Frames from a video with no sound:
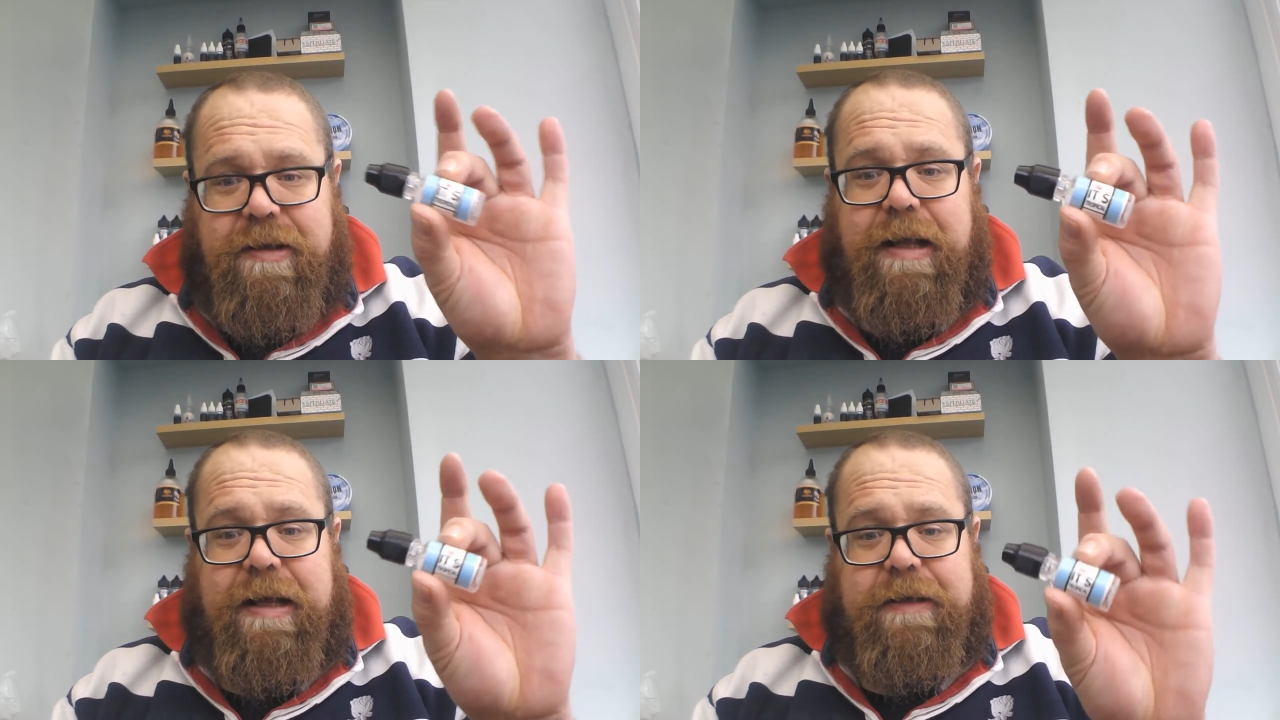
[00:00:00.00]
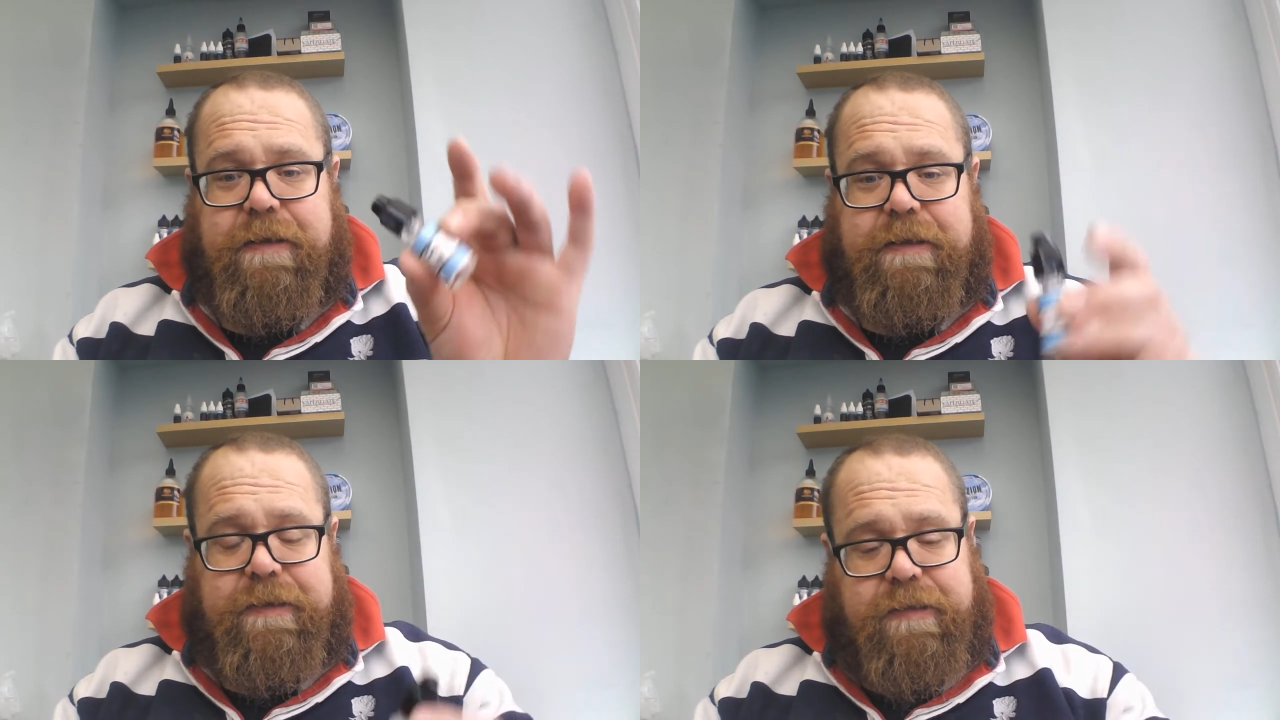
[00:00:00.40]
That
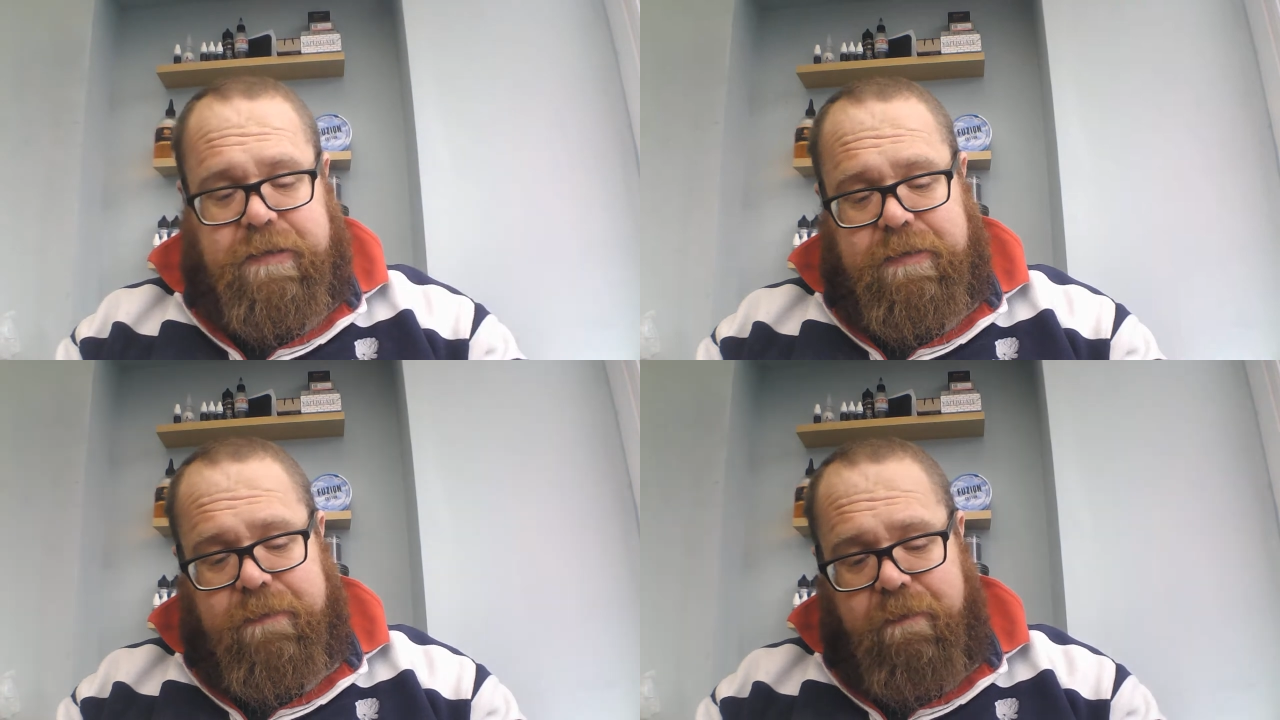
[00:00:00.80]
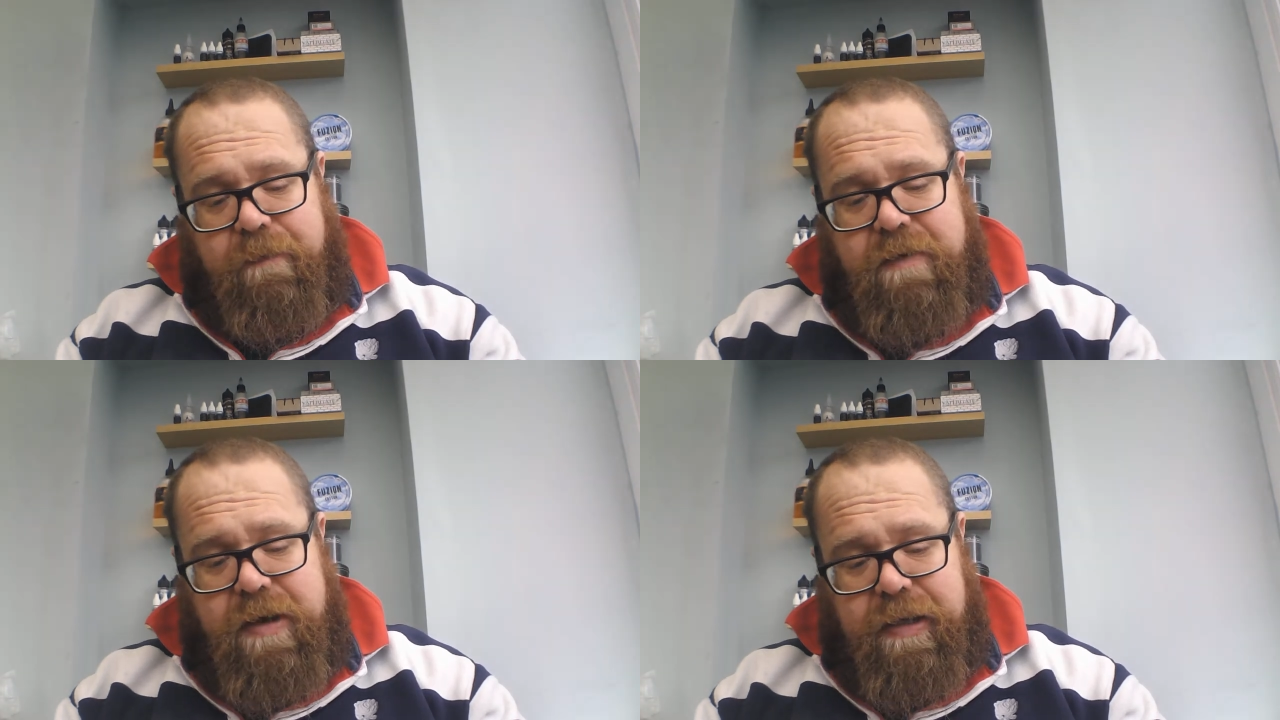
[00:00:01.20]
is
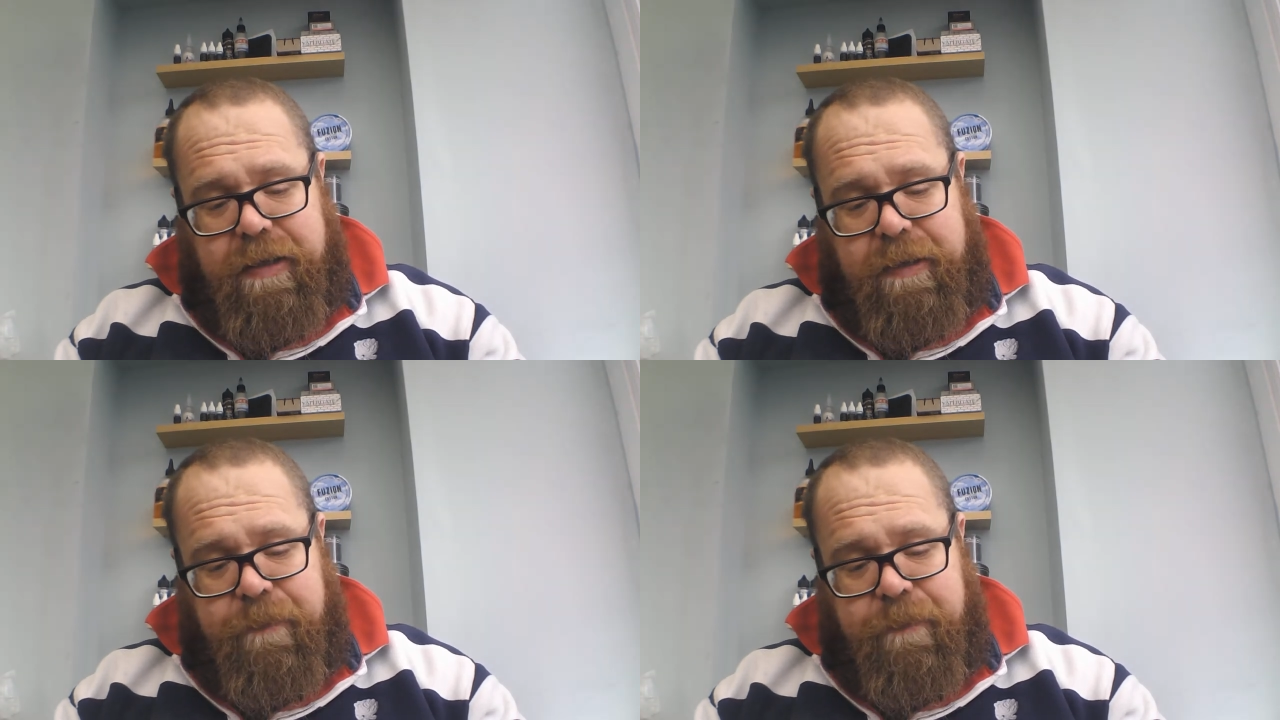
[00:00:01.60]
really,